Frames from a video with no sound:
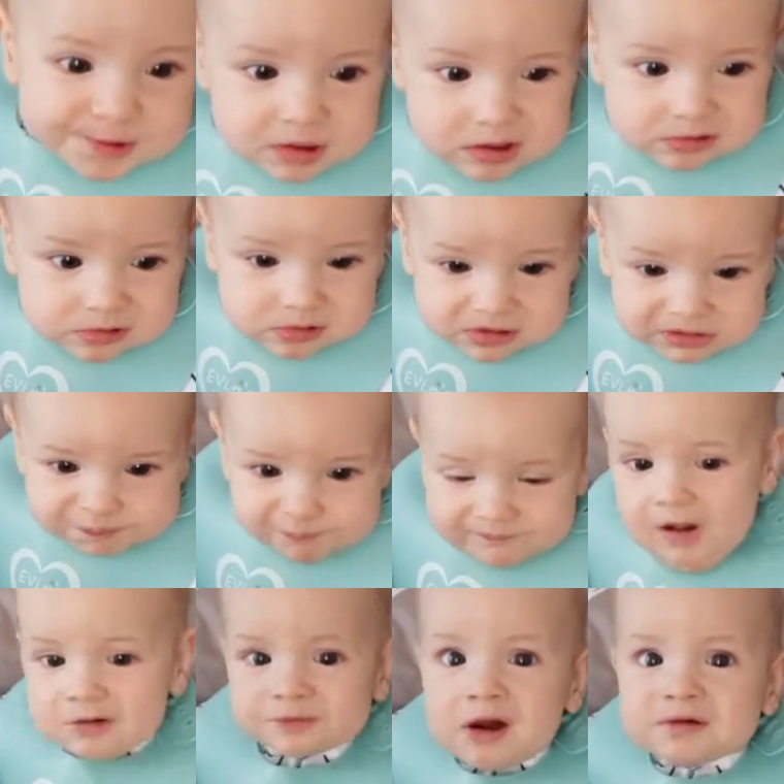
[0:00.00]
leftovers
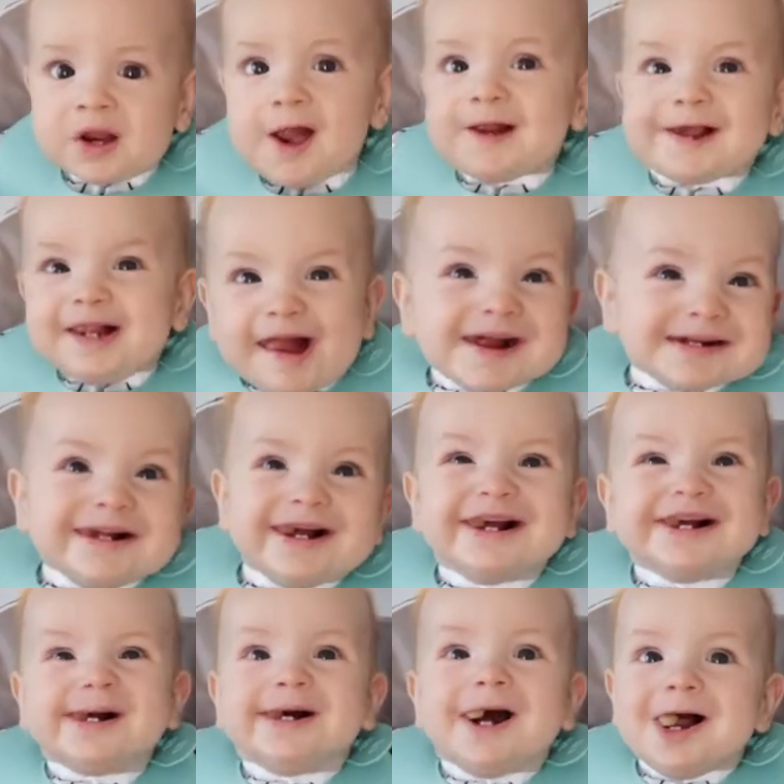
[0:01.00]

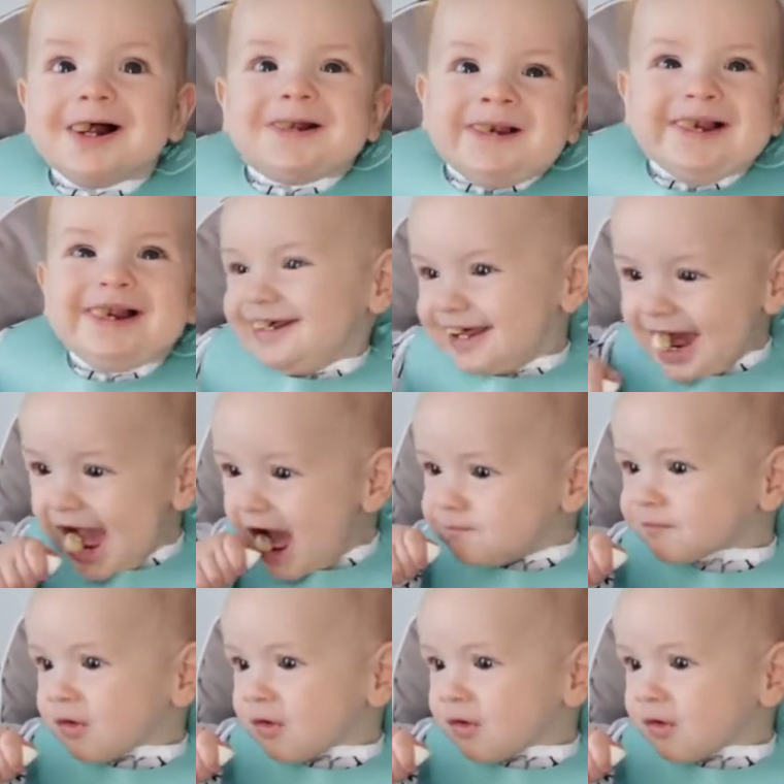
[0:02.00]
and this is what I'm giving